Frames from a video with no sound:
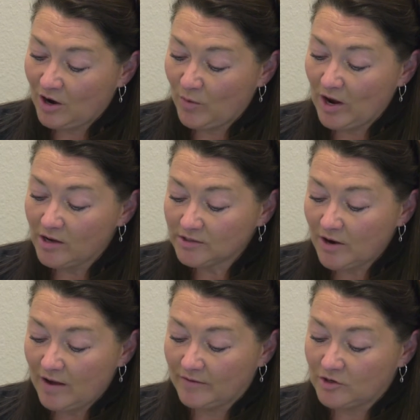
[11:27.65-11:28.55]
We also
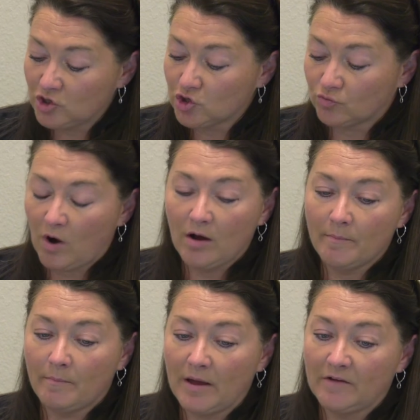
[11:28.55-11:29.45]
have a
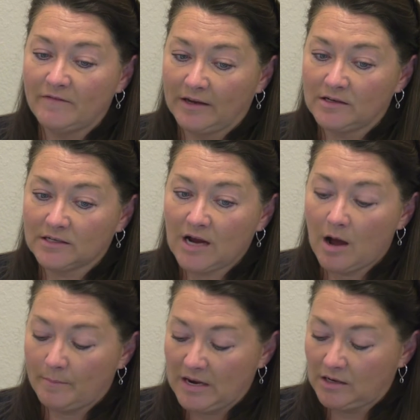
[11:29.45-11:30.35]
drum event
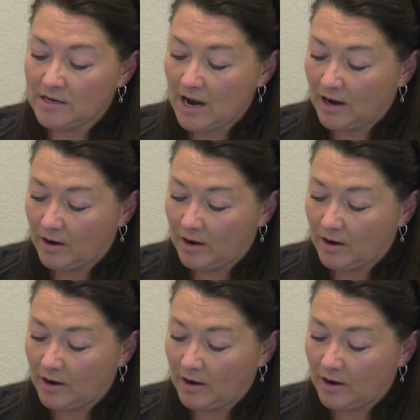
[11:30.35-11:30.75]
coming